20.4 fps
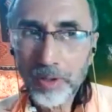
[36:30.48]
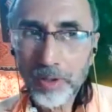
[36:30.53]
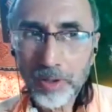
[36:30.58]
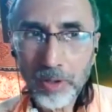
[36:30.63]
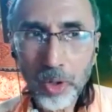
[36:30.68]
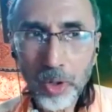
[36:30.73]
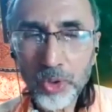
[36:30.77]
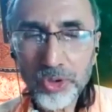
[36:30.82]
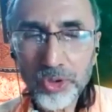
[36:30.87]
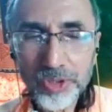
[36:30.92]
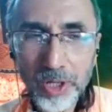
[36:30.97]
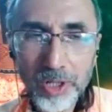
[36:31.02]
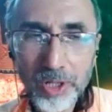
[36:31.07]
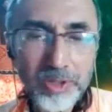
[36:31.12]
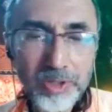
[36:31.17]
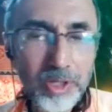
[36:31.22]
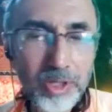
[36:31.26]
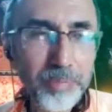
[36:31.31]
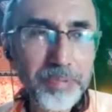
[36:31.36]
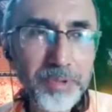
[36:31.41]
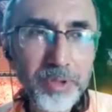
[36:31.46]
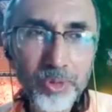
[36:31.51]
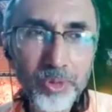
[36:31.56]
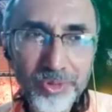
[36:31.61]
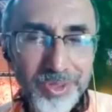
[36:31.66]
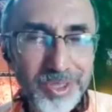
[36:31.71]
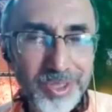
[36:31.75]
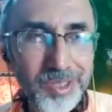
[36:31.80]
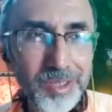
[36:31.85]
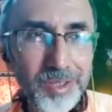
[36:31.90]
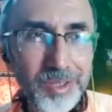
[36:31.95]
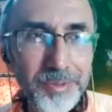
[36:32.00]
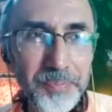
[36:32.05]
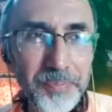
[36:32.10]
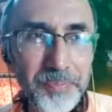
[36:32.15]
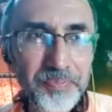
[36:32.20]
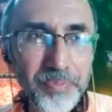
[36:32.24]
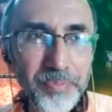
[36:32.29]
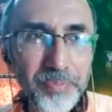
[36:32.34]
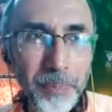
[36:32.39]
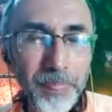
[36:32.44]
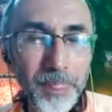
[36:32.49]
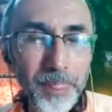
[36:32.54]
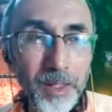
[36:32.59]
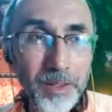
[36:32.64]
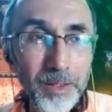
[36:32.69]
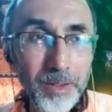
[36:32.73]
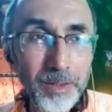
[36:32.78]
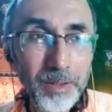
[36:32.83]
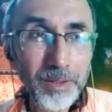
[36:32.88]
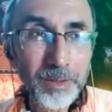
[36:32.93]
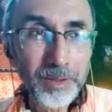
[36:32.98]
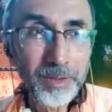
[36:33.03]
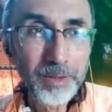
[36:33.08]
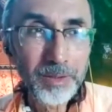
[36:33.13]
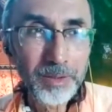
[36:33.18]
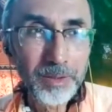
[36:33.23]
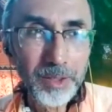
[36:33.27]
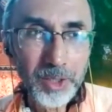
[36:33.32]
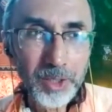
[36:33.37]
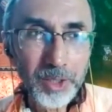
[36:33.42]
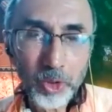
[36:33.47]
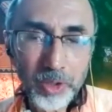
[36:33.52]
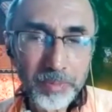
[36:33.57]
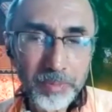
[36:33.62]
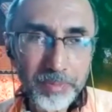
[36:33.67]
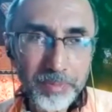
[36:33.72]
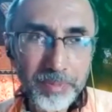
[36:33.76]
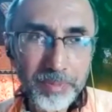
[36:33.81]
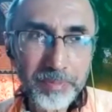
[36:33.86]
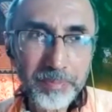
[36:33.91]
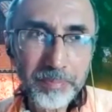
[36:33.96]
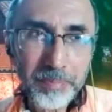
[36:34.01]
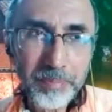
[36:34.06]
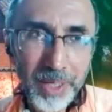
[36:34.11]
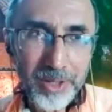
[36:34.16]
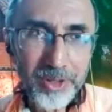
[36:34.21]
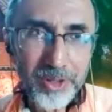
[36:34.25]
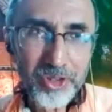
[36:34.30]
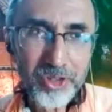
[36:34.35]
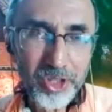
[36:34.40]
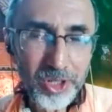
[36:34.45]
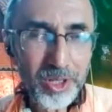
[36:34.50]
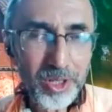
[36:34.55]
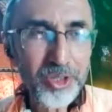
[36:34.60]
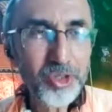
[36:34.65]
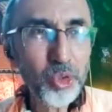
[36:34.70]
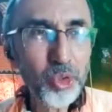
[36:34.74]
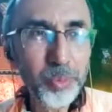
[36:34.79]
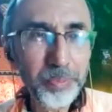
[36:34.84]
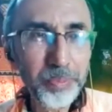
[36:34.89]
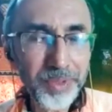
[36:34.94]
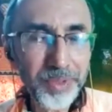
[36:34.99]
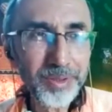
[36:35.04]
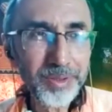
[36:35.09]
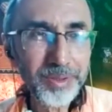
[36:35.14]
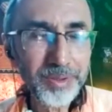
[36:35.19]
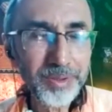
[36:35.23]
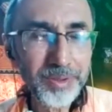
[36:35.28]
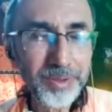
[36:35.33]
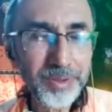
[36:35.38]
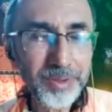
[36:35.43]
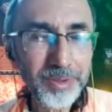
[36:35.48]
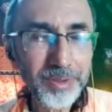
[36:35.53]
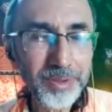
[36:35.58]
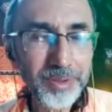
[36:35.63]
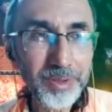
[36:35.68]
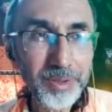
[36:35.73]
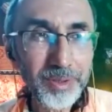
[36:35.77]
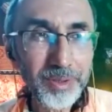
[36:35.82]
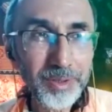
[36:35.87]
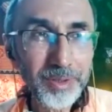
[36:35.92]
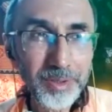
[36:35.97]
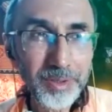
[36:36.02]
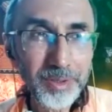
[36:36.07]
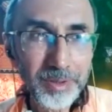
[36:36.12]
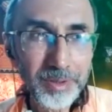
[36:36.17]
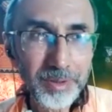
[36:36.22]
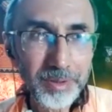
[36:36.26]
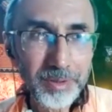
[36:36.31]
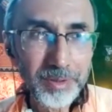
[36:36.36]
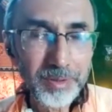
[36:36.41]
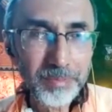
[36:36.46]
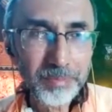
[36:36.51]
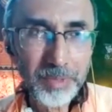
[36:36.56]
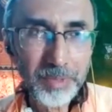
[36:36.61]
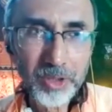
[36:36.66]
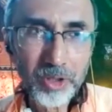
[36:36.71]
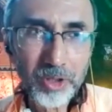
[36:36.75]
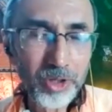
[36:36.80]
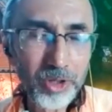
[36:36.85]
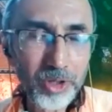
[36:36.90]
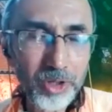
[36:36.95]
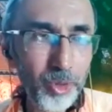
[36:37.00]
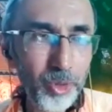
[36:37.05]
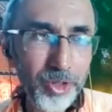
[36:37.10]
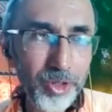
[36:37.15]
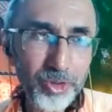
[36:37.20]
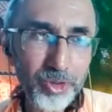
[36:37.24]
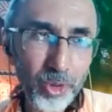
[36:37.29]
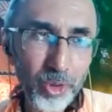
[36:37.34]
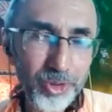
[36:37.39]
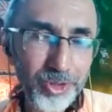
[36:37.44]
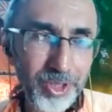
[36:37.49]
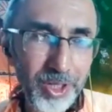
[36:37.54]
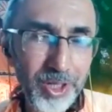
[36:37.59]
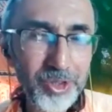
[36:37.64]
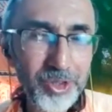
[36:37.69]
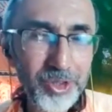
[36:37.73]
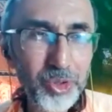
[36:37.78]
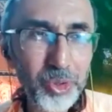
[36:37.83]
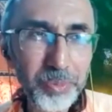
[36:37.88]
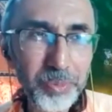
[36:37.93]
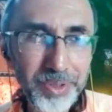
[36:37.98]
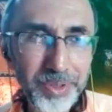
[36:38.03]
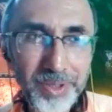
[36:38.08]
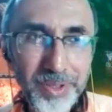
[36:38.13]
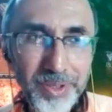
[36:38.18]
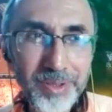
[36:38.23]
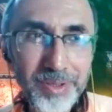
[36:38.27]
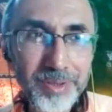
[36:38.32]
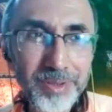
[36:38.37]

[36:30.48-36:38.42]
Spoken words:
O son of Kunti, you are very dear to me. Because you are so dear to me,